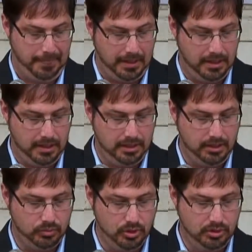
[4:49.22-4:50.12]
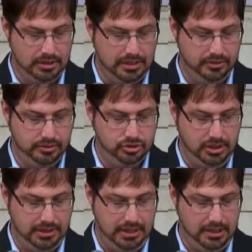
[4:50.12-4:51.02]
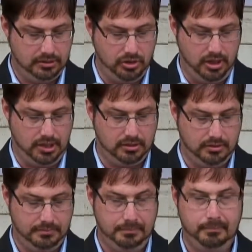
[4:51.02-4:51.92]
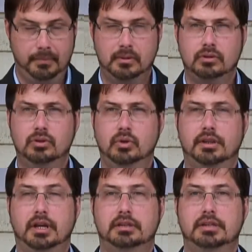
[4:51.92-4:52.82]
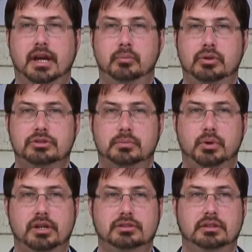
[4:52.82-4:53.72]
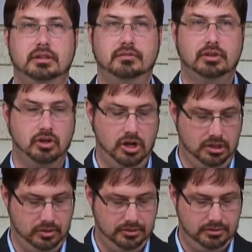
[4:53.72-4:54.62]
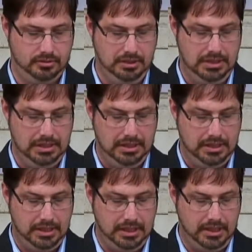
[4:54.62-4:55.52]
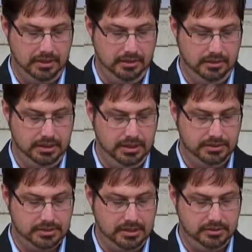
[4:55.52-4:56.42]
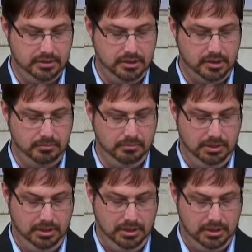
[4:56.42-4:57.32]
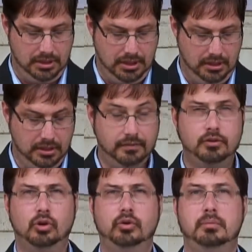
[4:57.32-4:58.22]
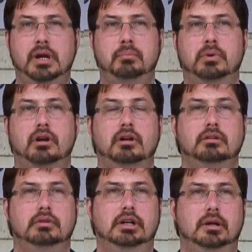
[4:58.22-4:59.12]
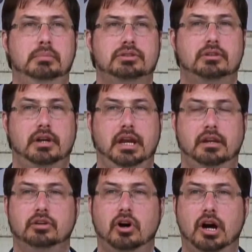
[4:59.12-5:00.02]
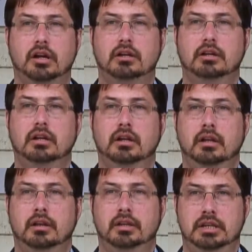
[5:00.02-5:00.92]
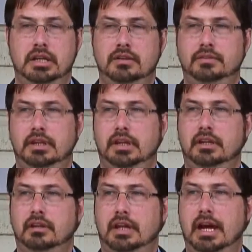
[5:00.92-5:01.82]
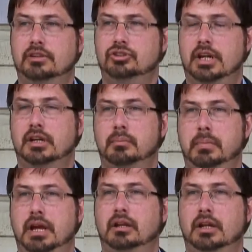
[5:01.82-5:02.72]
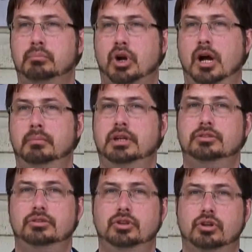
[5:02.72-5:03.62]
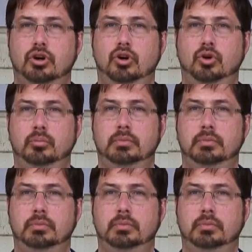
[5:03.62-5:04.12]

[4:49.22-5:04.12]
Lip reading: And he wrote a letter to John Hancock, who at that time was the president of the Congress, and he said to him, if you'll remember, Mr. Hancock, the evening that Jacob Bayley brought me to your home